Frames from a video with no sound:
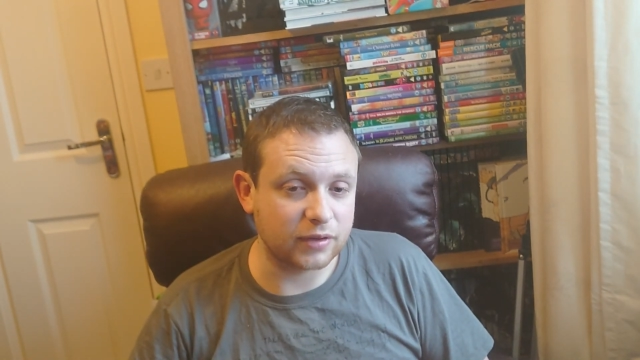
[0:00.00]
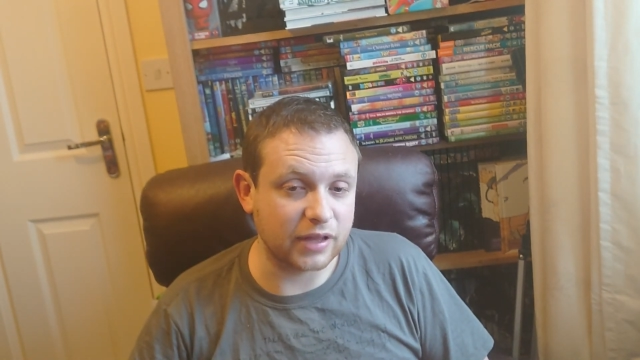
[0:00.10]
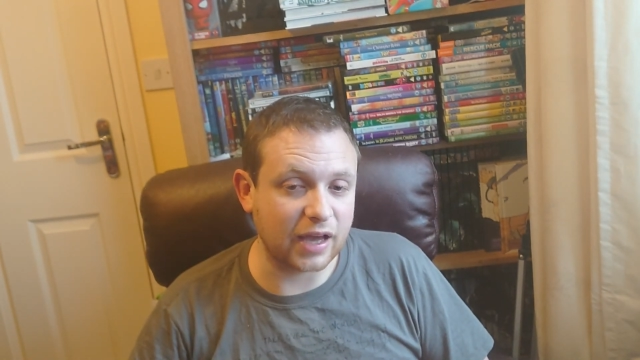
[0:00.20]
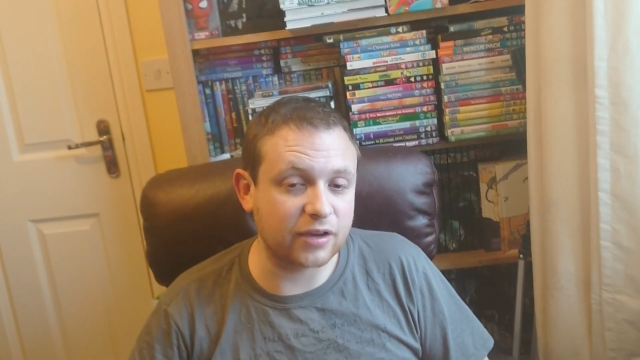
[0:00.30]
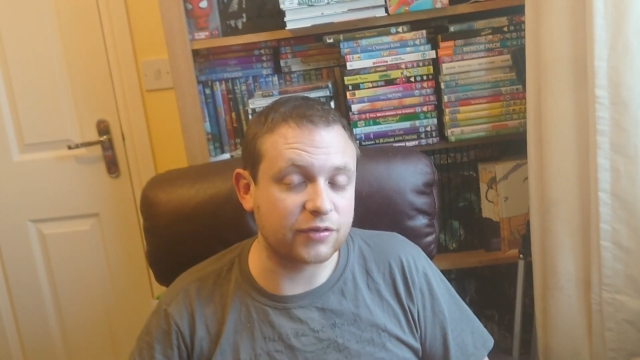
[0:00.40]

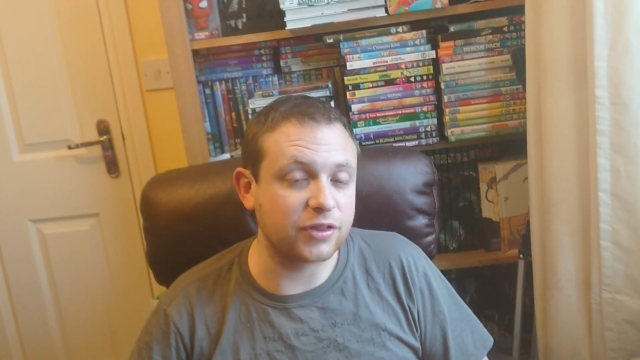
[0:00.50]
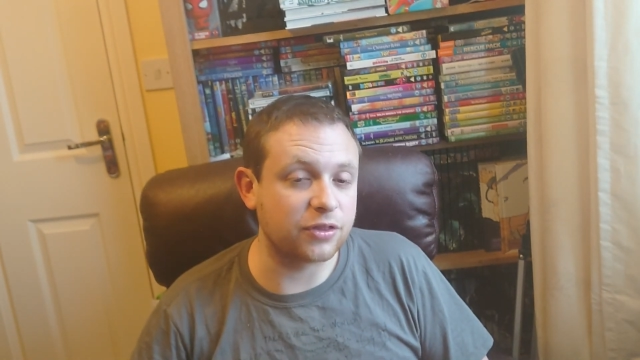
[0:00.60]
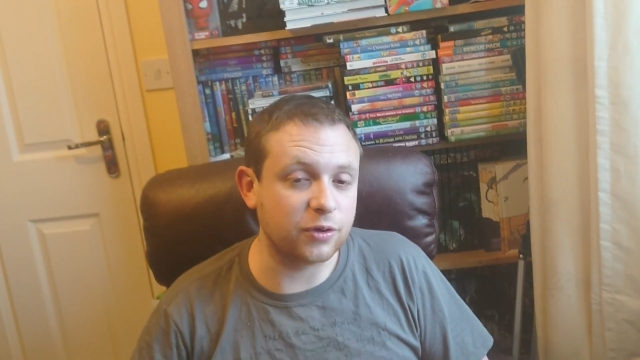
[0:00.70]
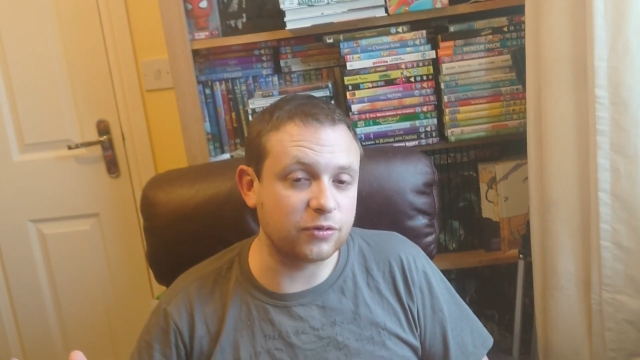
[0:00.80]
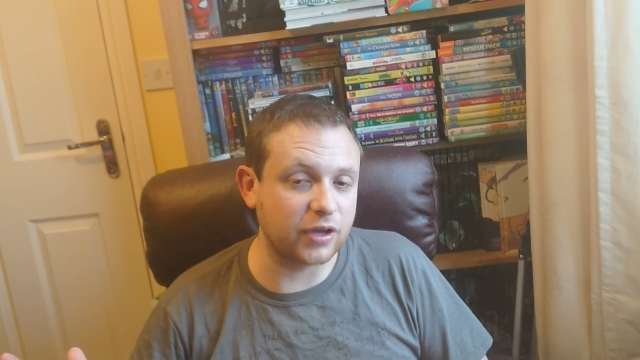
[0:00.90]
lack of
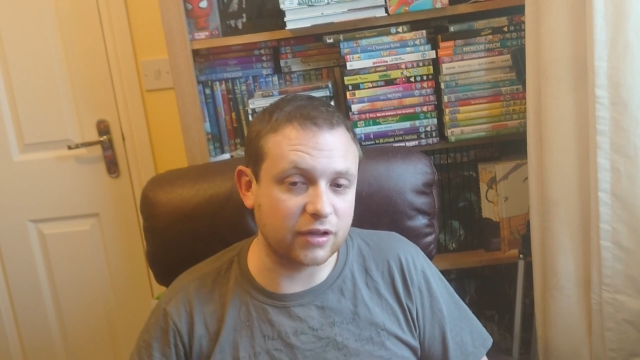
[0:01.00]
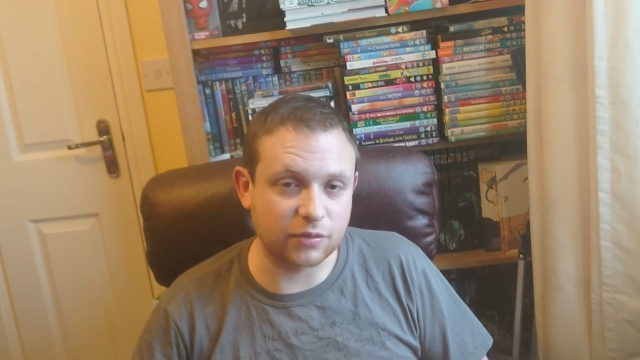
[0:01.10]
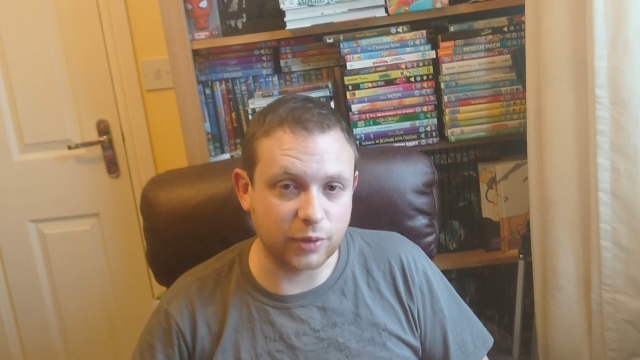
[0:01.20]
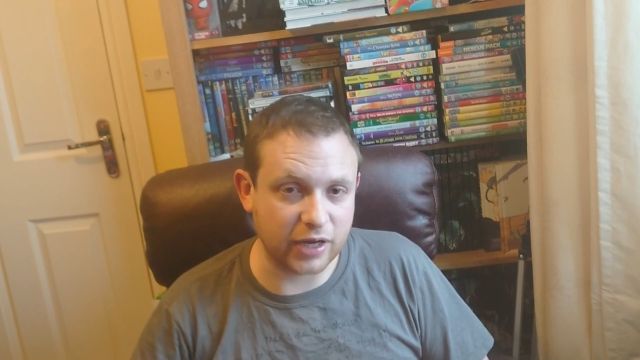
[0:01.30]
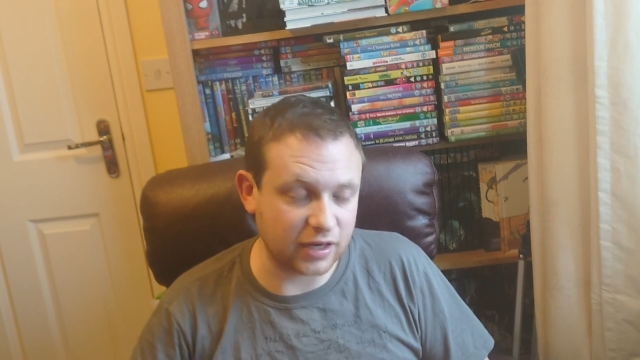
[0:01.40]

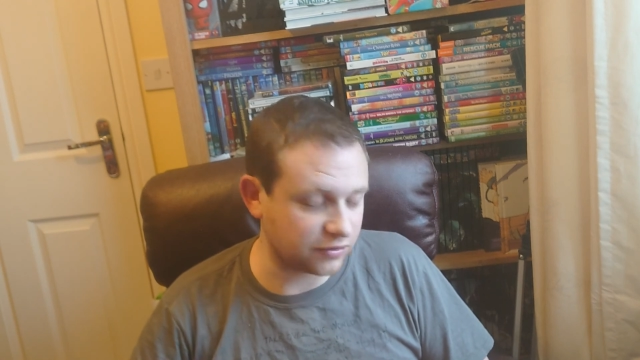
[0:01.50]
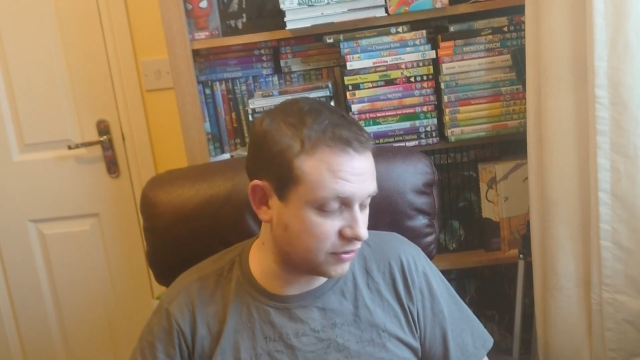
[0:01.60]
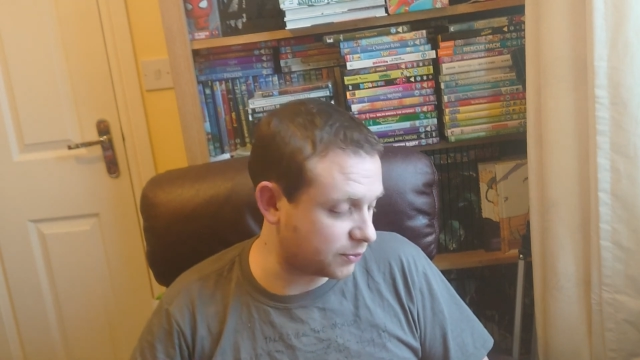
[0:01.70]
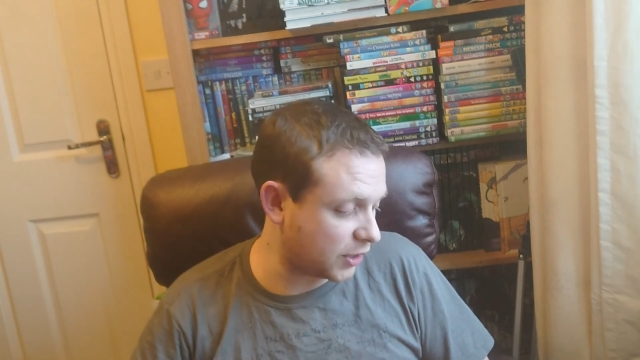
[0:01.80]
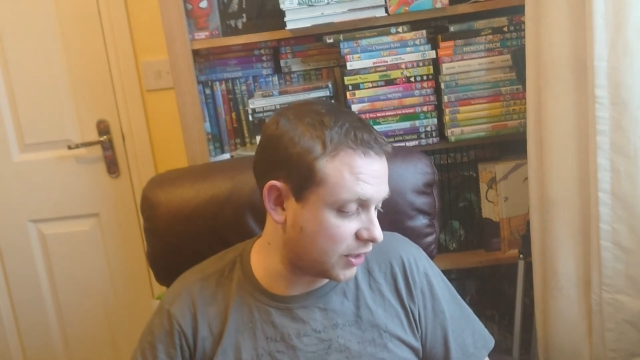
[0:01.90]
enthusiasm on
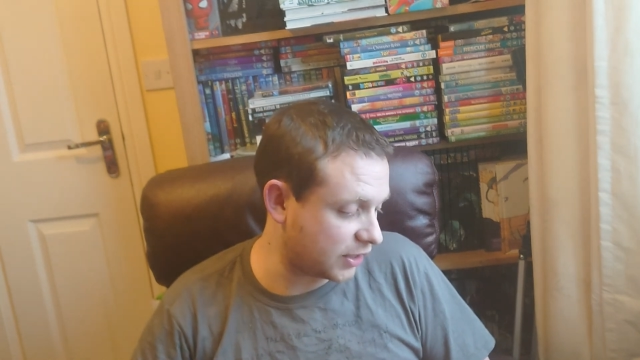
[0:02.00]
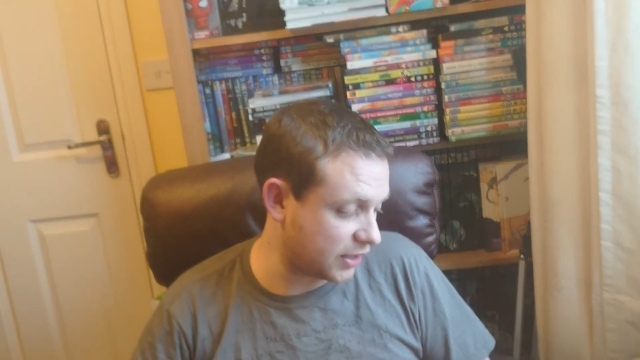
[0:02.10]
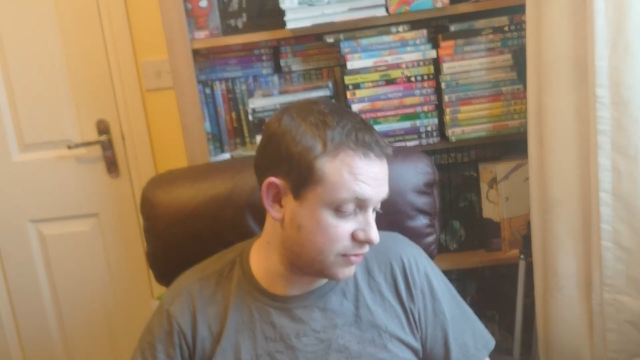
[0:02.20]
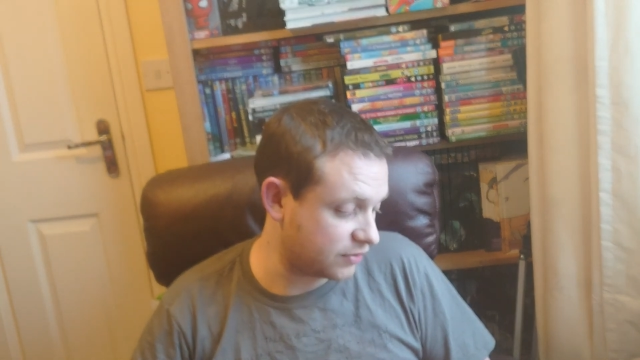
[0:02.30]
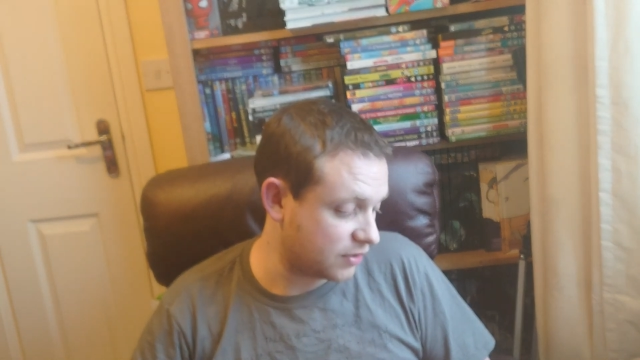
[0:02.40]
Alex's part, I
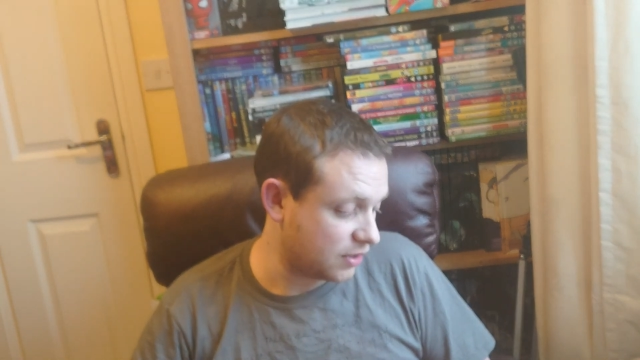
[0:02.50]
guess.